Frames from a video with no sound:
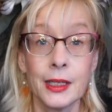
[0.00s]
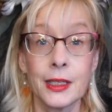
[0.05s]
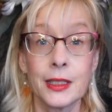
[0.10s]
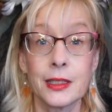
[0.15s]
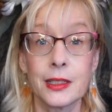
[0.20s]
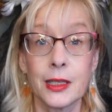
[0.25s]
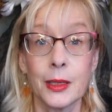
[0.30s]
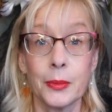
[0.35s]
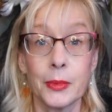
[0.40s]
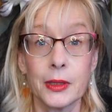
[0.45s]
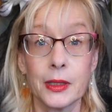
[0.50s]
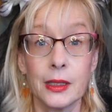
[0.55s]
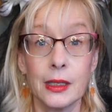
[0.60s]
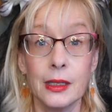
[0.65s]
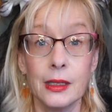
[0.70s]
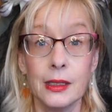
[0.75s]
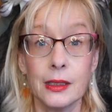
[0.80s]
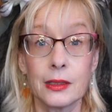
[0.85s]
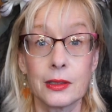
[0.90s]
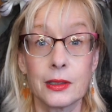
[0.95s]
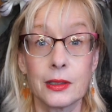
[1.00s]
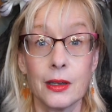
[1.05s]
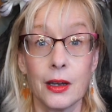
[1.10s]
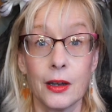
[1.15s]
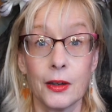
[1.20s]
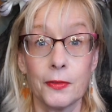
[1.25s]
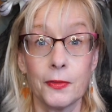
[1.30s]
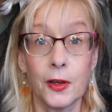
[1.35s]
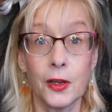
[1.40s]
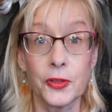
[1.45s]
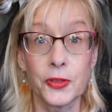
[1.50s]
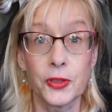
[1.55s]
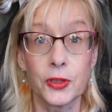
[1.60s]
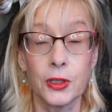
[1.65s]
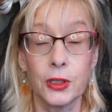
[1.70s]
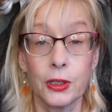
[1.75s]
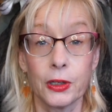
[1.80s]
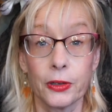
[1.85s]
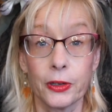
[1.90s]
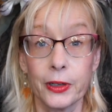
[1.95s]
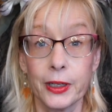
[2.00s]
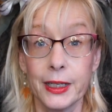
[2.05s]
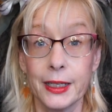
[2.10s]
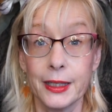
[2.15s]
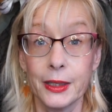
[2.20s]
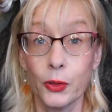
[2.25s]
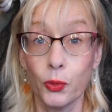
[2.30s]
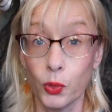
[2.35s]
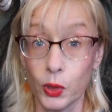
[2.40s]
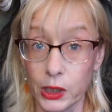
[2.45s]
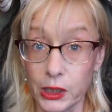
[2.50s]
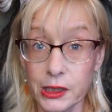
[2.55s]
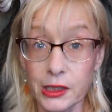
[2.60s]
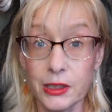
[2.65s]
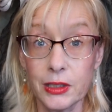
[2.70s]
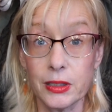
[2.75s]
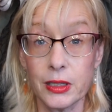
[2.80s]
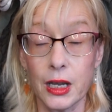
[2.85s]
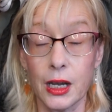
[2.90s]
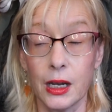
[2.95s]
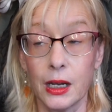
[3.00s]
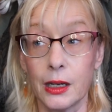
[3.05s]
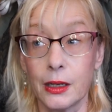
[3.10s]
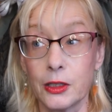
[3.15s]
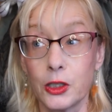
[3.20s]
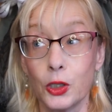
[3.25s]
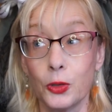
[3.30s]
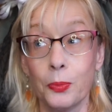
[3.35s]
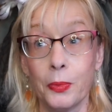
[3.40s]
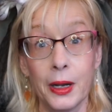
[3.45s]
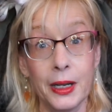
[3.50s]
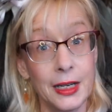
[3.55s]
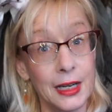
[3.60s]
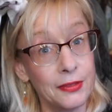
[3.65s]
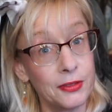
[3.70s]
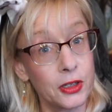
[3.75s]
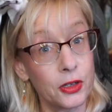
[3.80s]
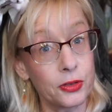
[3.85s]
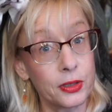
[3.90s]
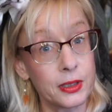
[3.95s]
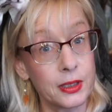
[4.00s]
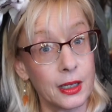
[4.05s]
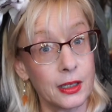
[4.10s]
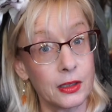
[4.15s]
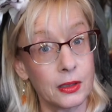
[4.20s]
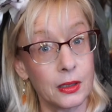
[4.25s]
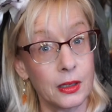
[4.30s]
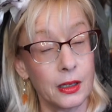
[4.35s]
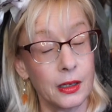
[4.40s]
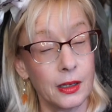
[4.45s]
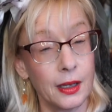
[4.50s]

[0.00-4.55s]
some of the uh, fall scenery in the woods. Uh, you might have noticed that